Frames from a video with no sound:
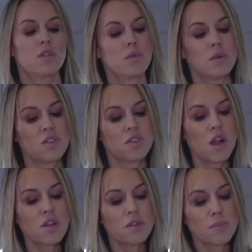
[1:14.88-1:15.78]
so I'm going to
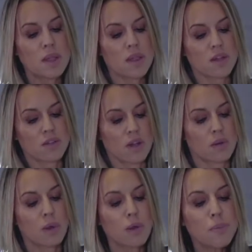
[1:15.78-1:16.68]
start to beat this,
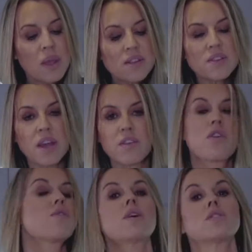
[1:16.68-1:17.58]
and I'm going to beat it
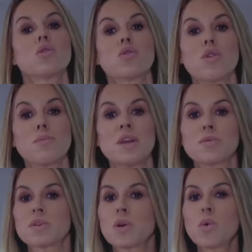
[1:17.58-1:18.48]
for around 2 or 3
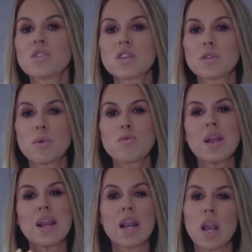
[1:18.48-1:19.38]
minutes because I want it to be
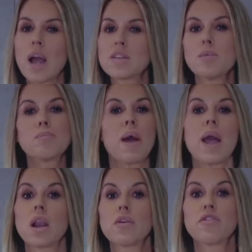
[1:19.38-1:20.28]
really light and
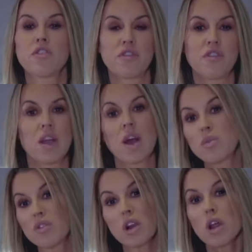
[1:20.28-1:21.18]
pale and fluffy,
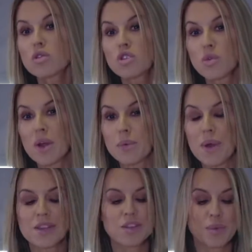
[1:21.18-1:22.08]
and we've got loads to do
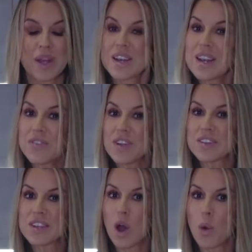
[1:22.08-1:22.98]
anyway, so we can leave
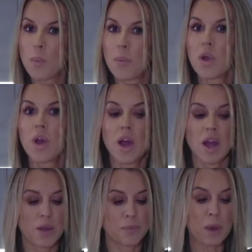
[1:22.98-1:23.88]
that to get on,
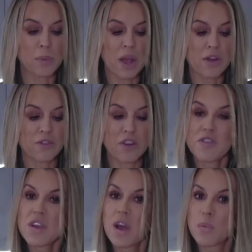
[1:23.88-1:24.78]
become light and
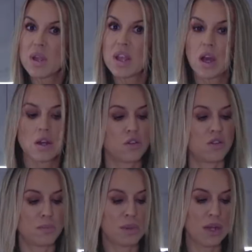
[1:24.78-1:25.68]
fluffy, and we can get on and do
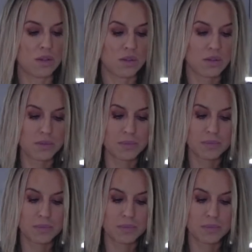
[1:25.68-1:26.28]
something else.